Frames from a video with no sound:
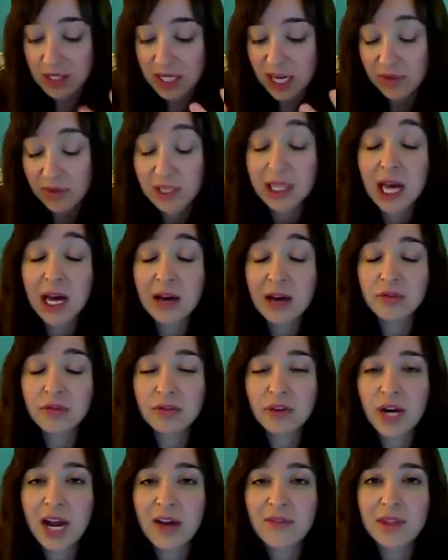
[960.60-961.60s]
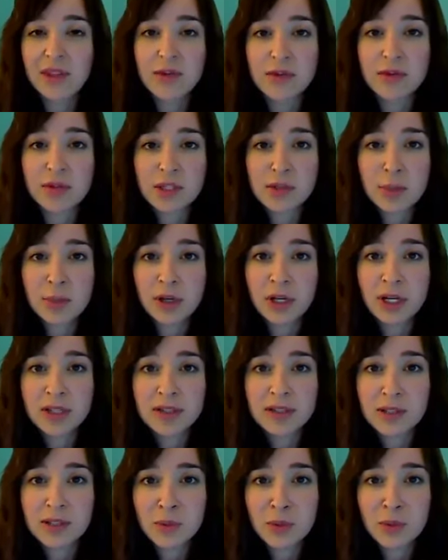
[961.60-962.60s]
just have a love for having those
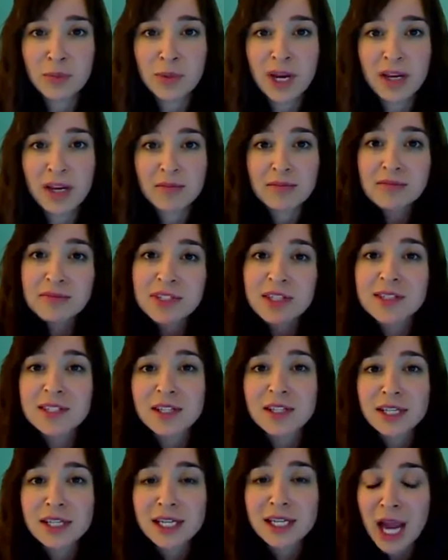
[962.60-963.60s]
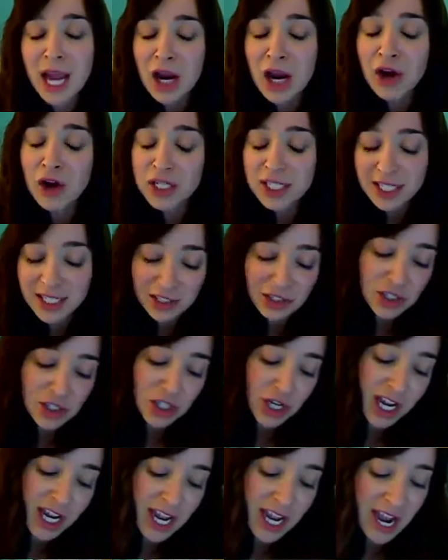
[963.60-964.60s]
experiences with my Sicilian heritage.